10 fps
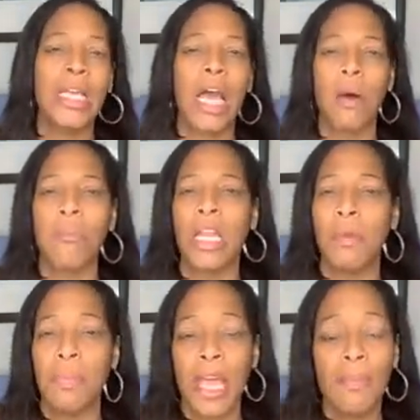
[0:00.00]
Now,
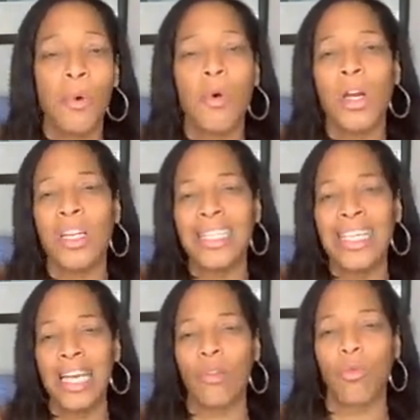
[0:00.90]
many people could
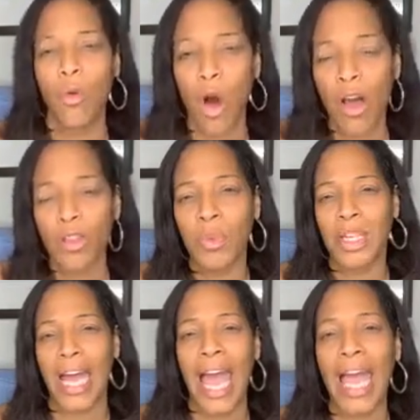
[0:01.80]
get wroth
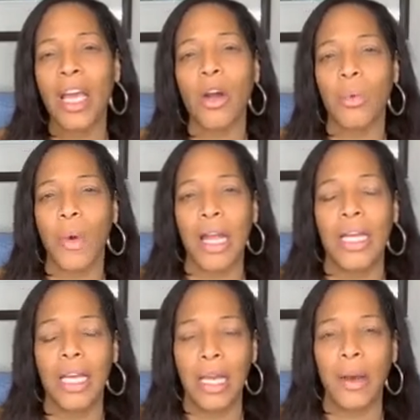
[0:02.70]
with anger right
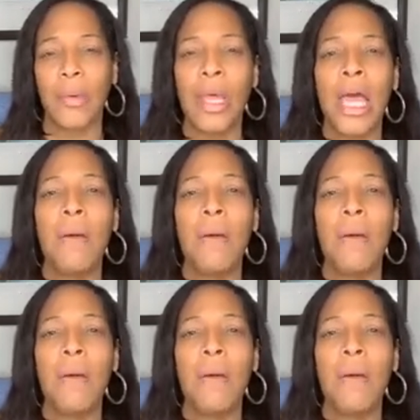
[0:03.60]
here,